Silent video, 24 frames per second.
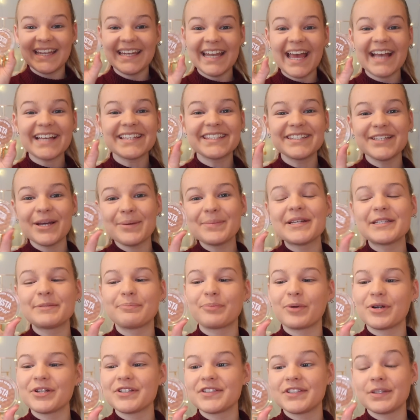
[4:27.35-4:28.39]
Next up is
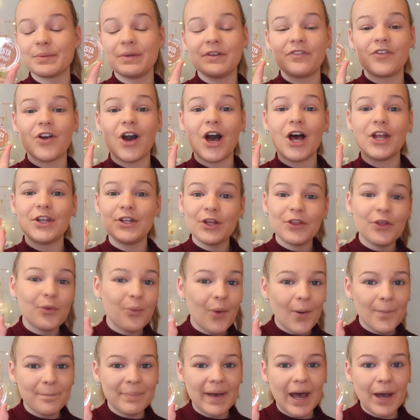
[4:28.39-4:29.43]
bronzer. We've got another
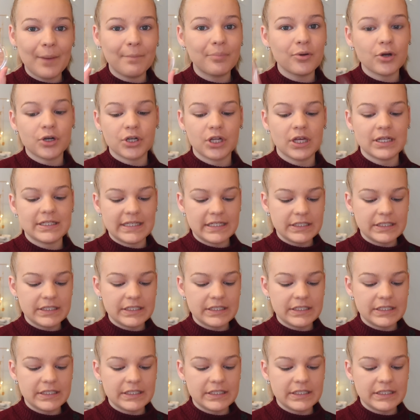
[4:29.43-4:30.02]
£1 product.